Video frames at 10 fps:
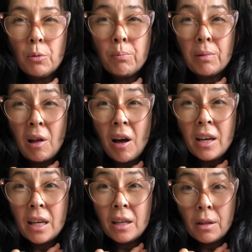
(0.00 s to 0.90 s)

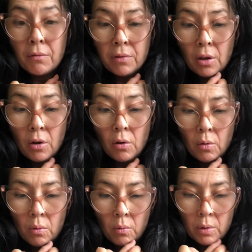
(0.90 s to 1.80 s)
blocking the
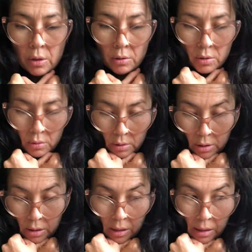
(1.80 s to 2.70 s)
flow when you're sort of
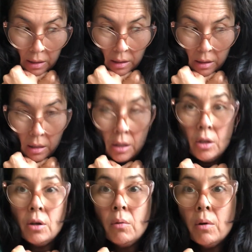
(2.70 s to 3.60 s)
just like,
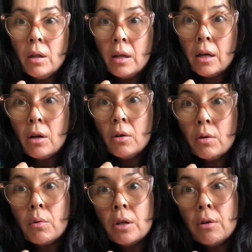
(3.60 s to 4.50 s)
you don't want to let go to
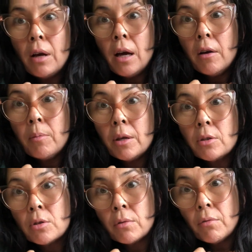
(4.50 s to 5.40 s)
what you have
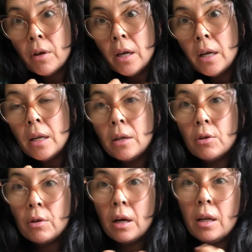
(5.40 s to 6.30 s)
because you're afraid, and you
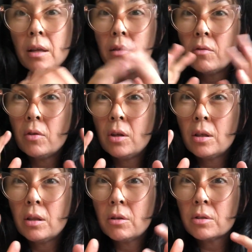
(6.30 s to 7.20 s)
kind of,
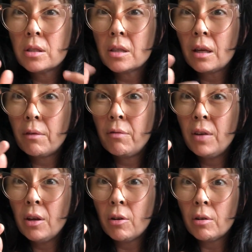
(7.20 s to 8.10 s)
there's this like
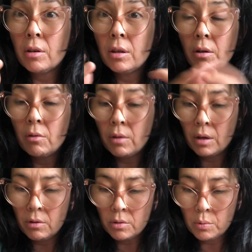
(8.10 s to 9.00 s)
fear, you know, that
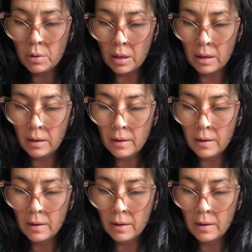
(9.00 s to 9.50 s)
goes with that.